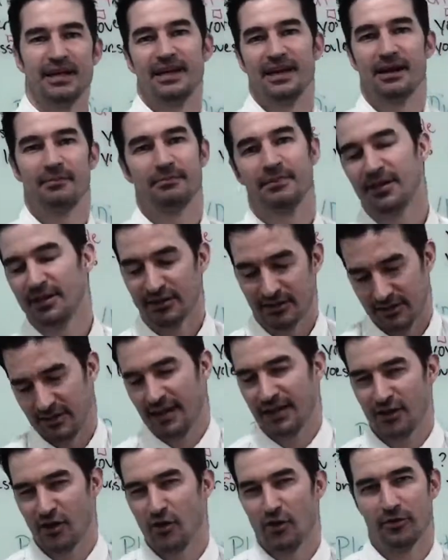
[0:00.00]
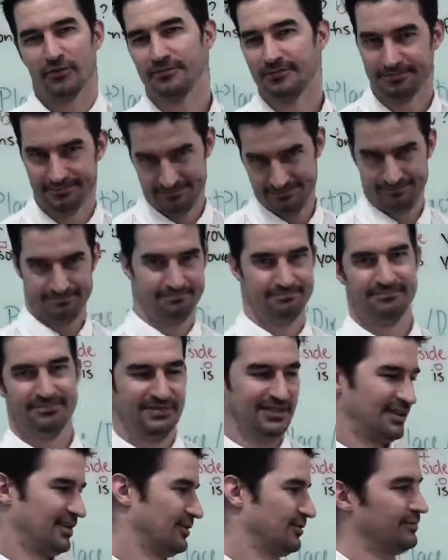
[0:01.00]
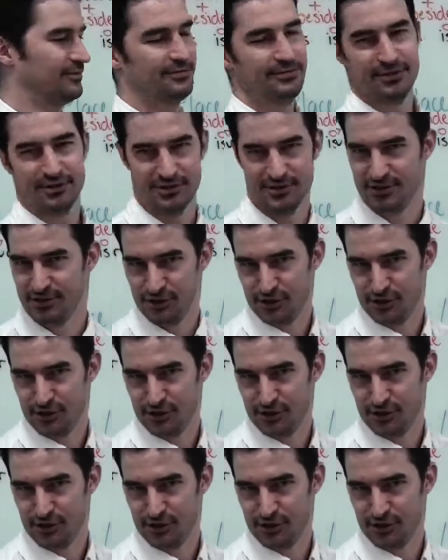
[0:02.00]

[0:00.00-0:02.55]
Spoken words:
I'm here like all, you know, there's